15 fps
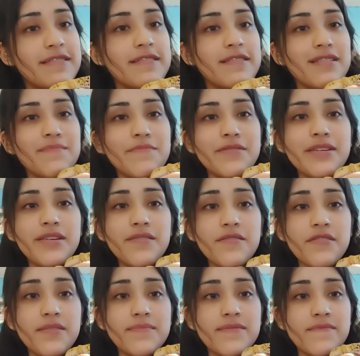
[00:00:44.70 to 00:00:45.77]
Leopard gecko
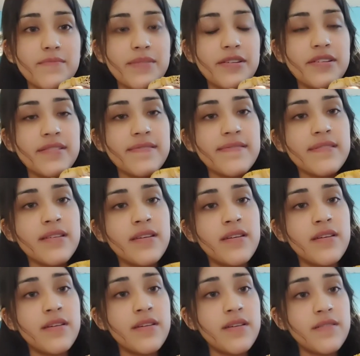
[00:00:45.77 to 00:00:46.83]
in terms of appearance.
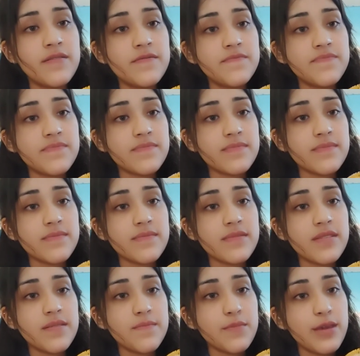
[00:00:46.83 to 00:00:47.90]

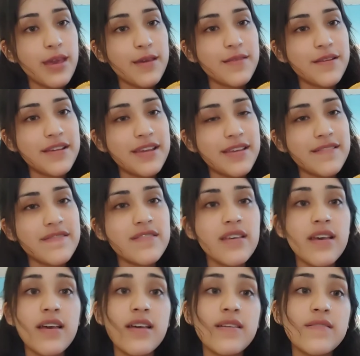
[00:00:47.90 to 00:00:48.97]
But yeah, there he is.
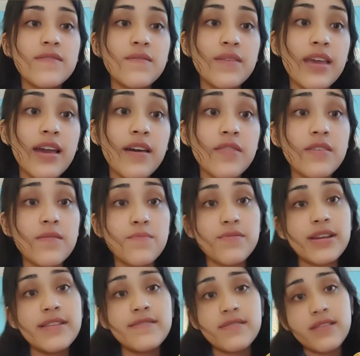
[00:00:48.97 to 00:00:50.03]
So yeah, the
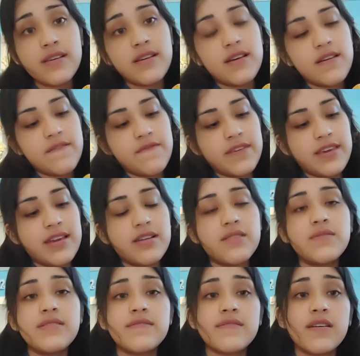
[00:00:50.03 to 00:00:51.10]
price of the gecko
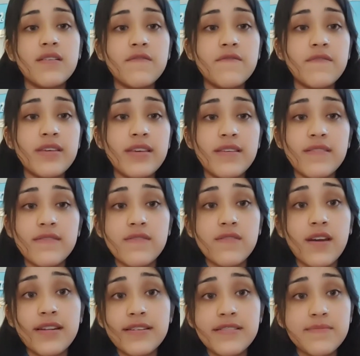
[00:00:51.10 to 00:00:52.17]
itself is
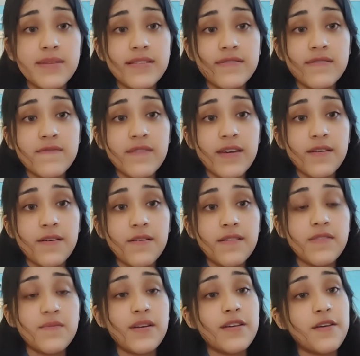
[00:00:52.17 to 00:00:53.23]
not expensive at all.
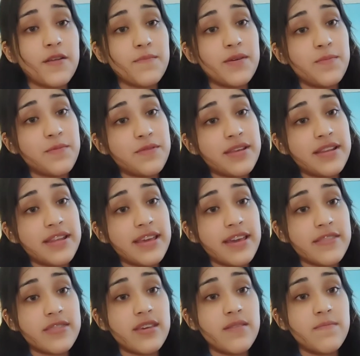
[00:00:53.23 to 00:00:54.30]
It's why a lot of people tend to
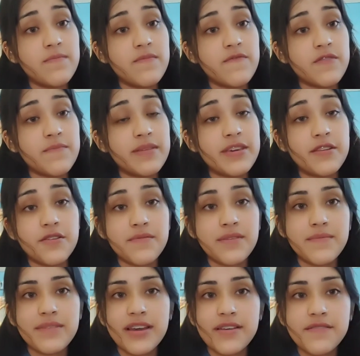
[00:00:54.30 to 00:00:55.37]
get them for beginner
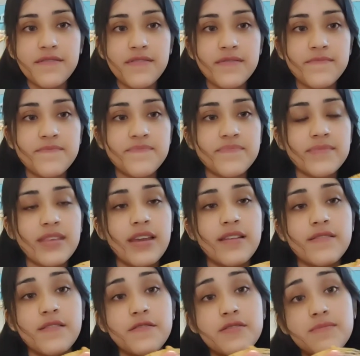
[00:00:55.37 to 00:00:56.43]
reptiles, and
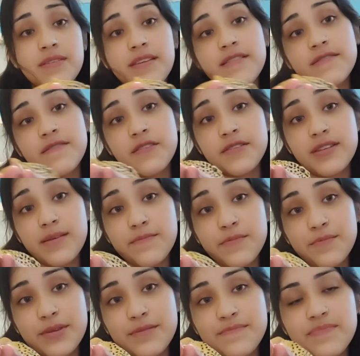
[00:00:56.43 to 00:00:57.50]
it's also because of their
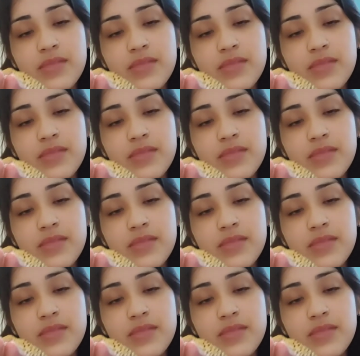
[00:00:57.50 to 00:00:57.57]
temperament.